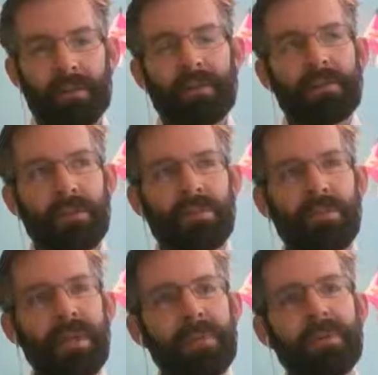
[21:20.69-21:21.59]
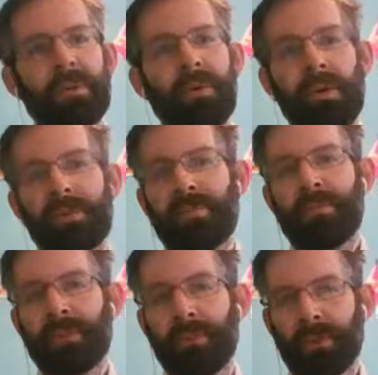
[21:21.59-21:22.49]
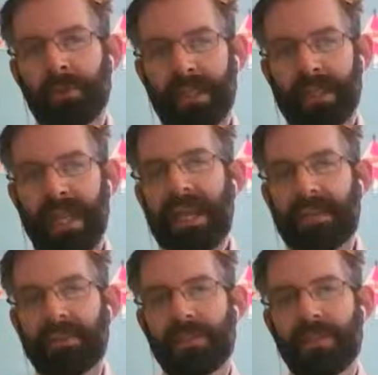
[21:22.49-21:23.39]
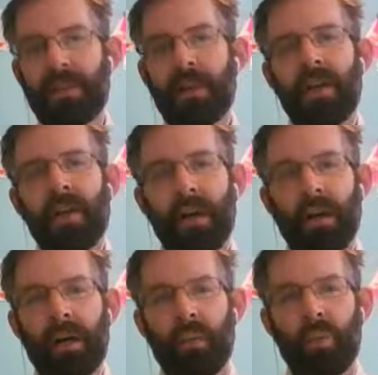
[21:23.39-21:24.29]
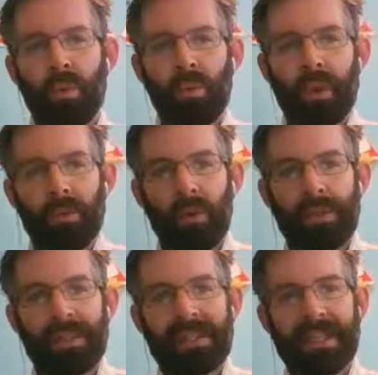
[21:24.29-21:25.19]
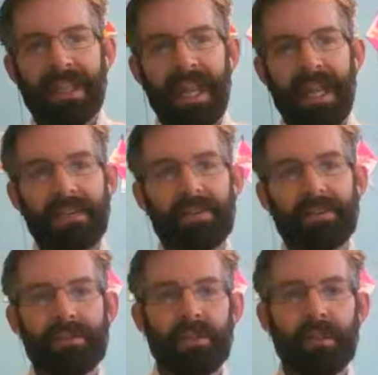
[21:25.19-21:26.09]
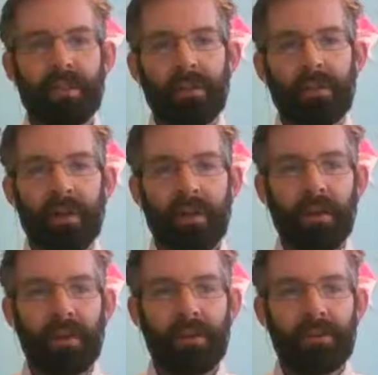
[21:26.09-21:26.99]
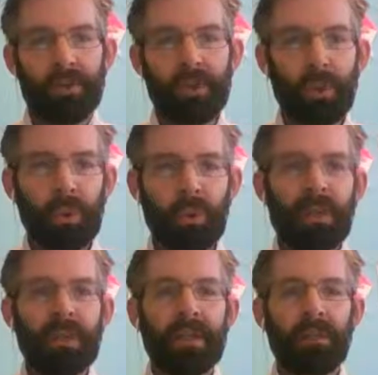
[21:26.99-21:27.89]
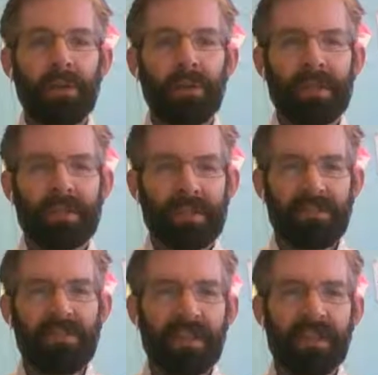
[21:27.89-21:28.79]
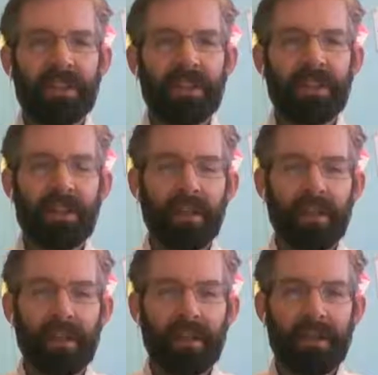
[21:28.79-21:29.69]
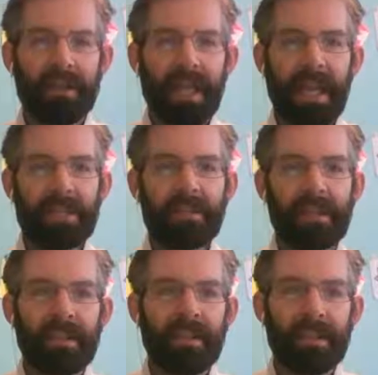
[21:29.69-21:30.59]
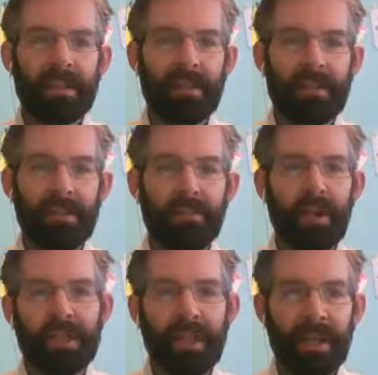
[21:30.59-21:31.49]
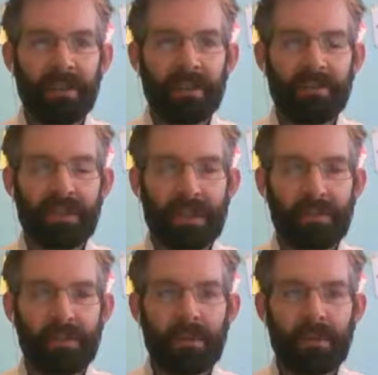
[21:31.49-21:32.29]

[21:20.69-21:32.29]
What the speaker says: So for people who aren't familiar with what cases are, what does a case do? What is its function? The case in the Russian language, for example.